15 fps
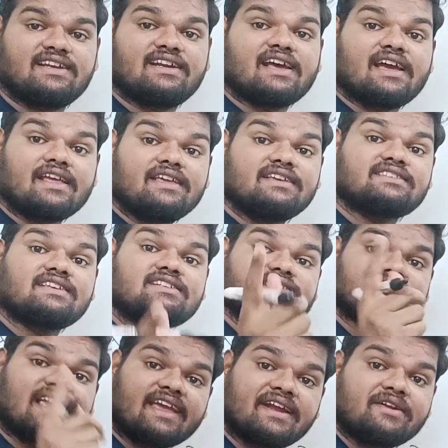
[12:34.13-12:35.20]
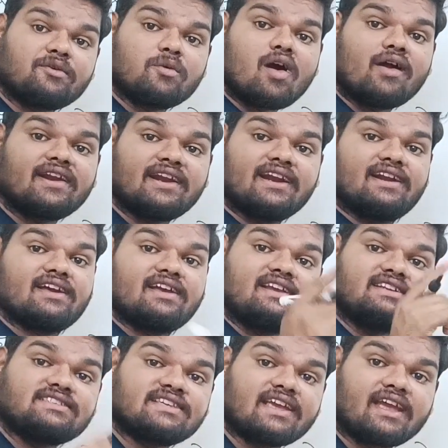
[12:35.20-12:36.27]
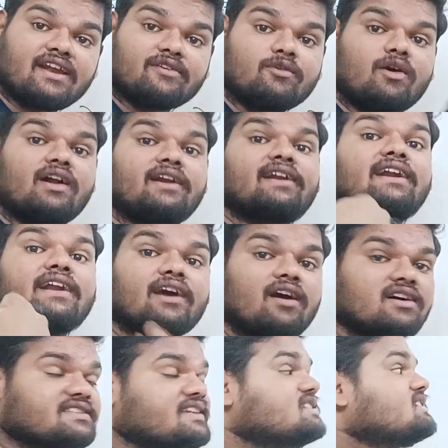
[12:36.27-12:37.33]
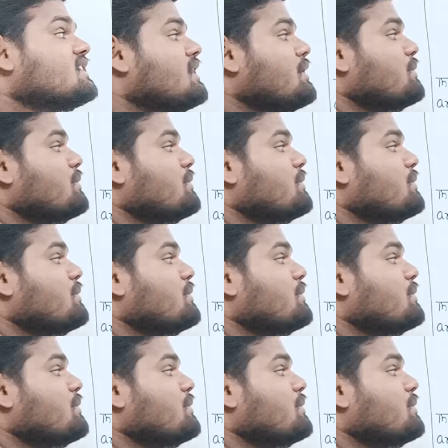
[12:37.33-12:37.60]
theta is in second quadrant. In second quadrant, cos is